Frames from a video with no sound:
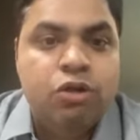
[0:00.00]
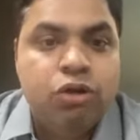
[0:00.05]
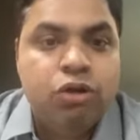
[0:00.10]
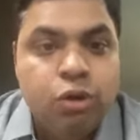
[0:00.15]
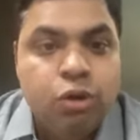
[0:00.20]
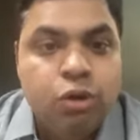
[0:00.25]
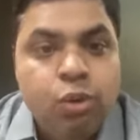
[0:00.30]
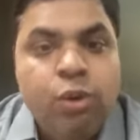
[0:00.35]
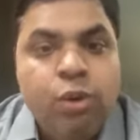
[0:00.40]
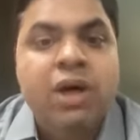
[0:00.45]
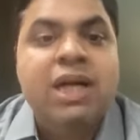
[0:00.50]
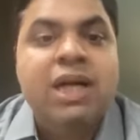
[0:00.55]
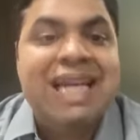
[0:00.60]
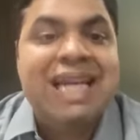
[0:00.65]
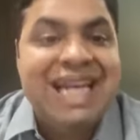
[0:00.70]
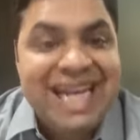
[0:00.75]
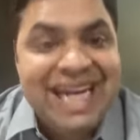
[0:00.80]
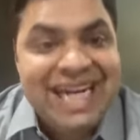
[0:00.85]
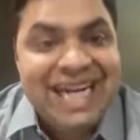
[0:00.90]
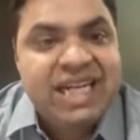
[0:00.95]
through a
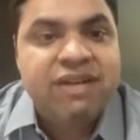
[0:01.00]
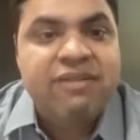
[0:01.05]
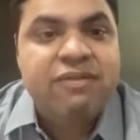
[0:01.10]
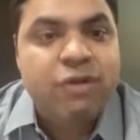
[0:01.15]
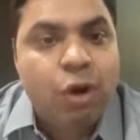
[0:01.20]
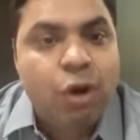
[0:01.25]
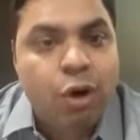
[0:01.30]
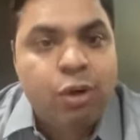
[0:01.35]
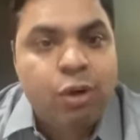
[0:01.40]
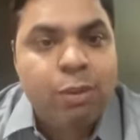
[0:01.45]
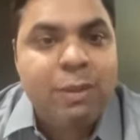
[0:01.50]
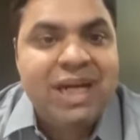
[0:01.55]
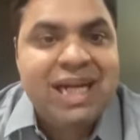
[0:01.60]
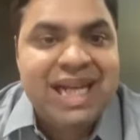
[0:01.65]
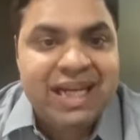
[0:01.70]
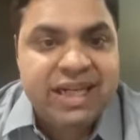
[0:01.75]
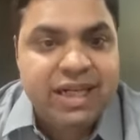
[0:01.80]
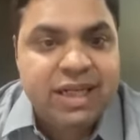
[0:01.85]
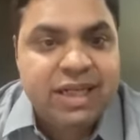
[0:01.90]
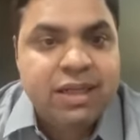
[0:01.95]
native
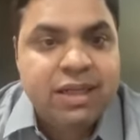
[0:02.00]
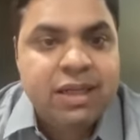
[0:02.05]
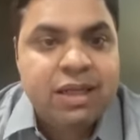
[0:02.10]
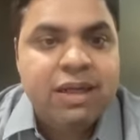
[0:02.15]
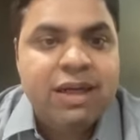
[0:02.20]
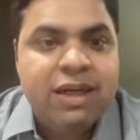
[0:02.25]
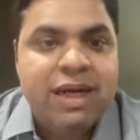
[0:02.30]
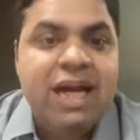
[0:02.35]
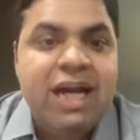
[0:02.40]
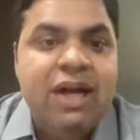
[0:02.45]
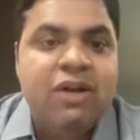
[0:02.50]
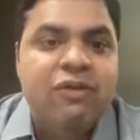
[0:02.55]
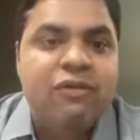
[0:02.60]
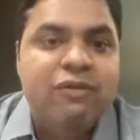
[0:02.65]
document editor, right?